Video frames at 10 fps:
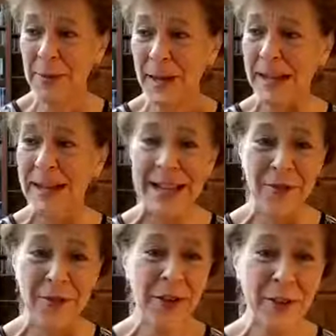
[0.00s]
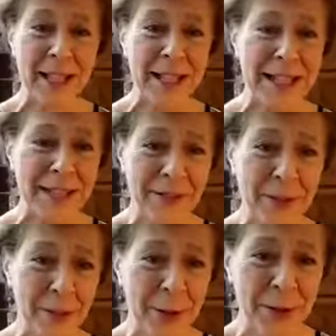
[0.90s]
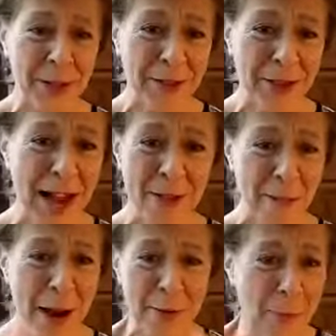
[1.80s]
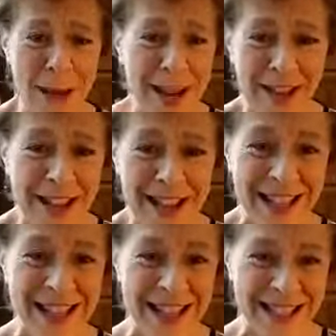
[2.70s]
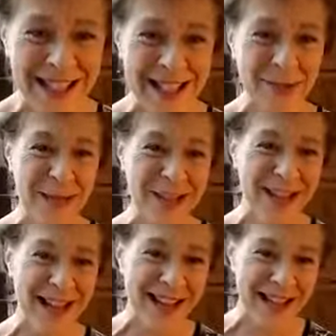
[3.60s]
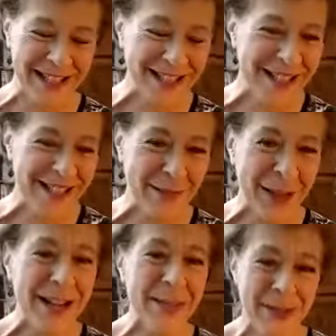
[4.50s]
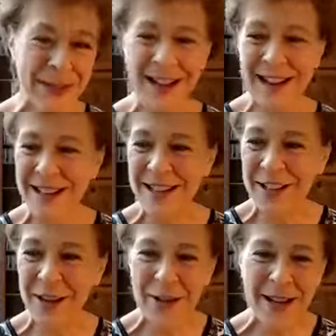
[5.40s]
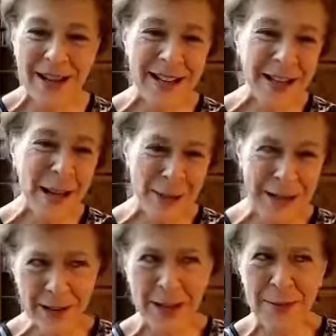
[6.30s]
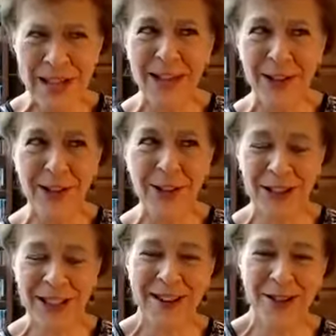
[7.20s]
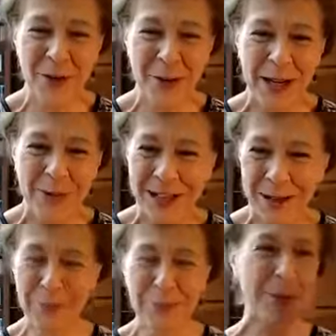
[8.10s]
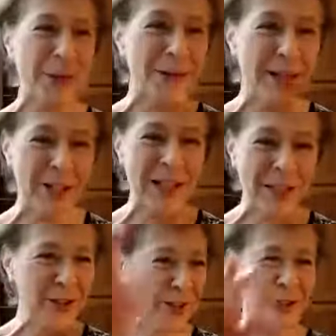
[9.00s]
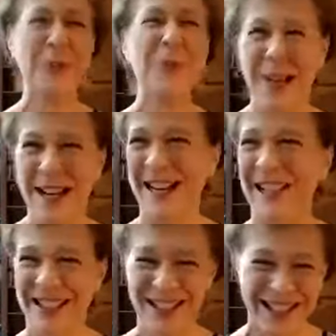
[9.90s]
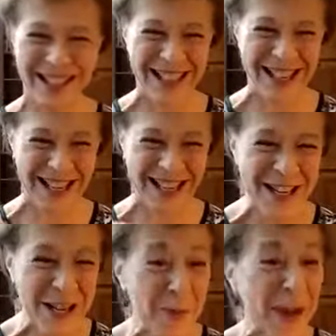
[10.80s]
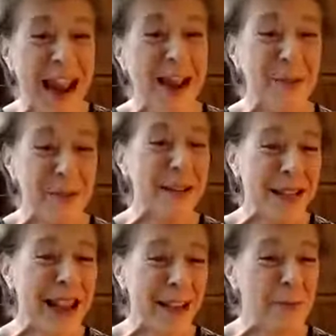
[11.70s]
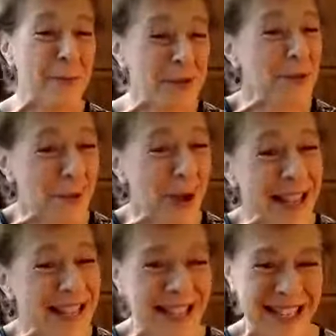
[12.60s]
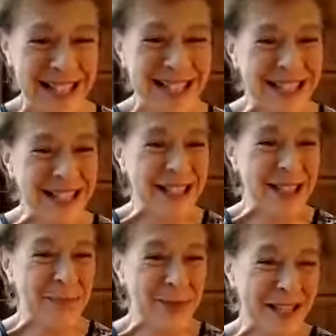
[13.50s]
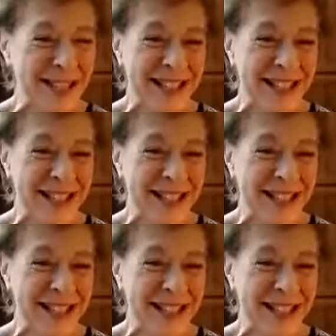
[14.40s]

can get very obsessive compulsive and have my way, and I think things need to be done. And my husband and I, he'll give me that look, and I'll know right away. Oh, that's okay. You do it your way. But I have to be reminded. But